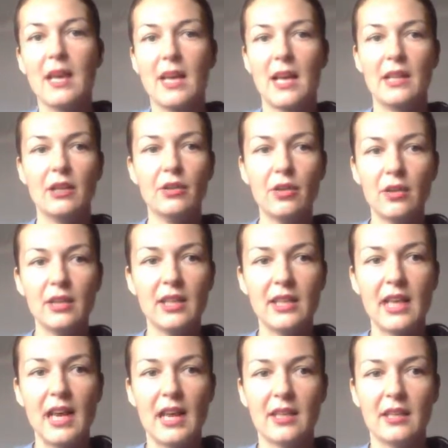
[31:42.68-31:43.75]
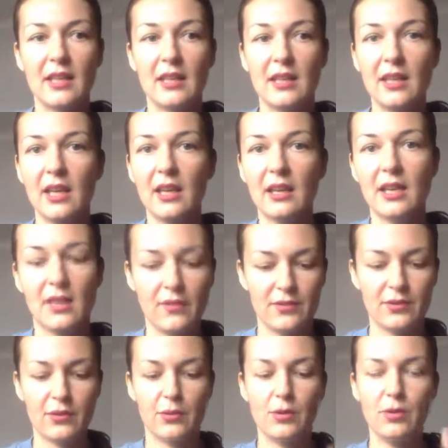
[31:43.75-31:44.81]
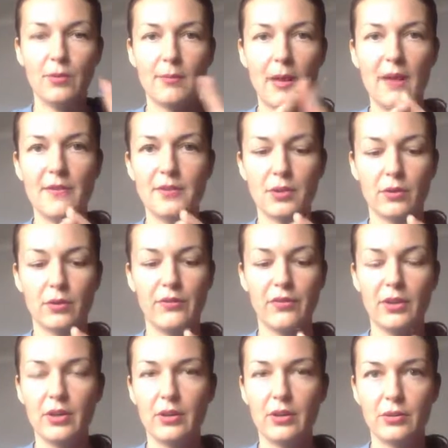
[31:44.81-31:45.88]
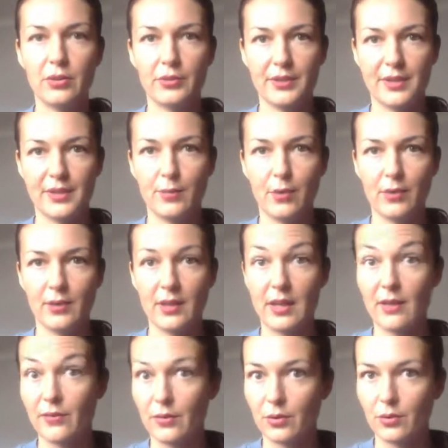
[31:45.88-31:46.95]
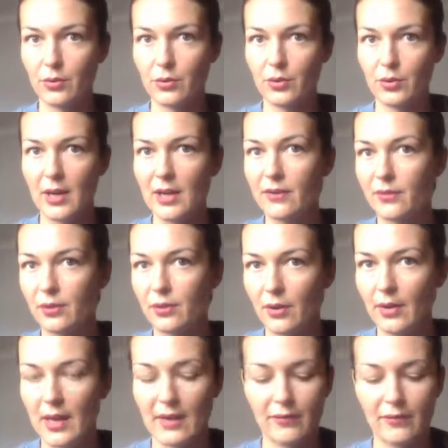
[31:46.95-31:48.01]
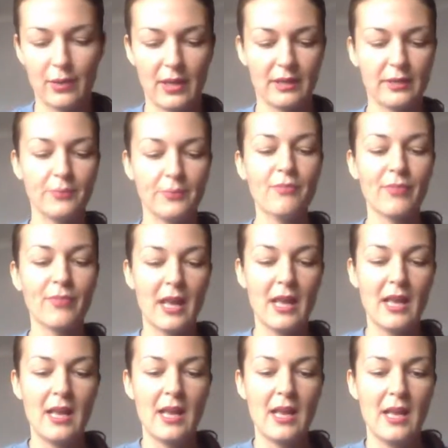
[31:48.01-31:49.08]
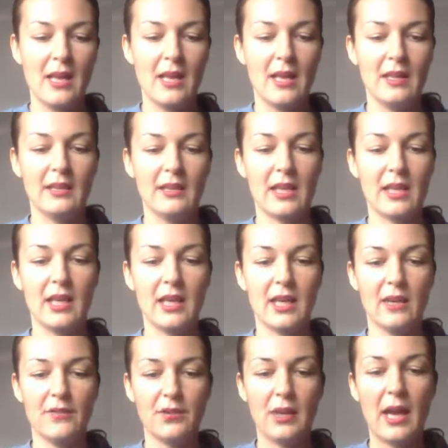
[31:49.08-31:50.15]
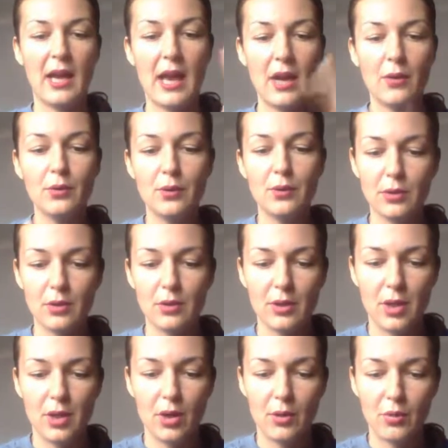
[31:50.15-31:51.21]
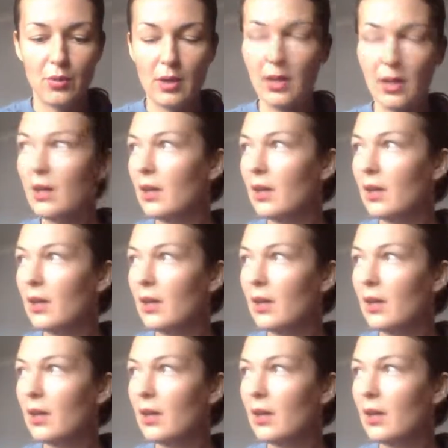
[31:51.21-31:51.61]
And not only that, Neil gives you two months of free autoresponder for you to try if you don't have one. Then he gives you how to, you know,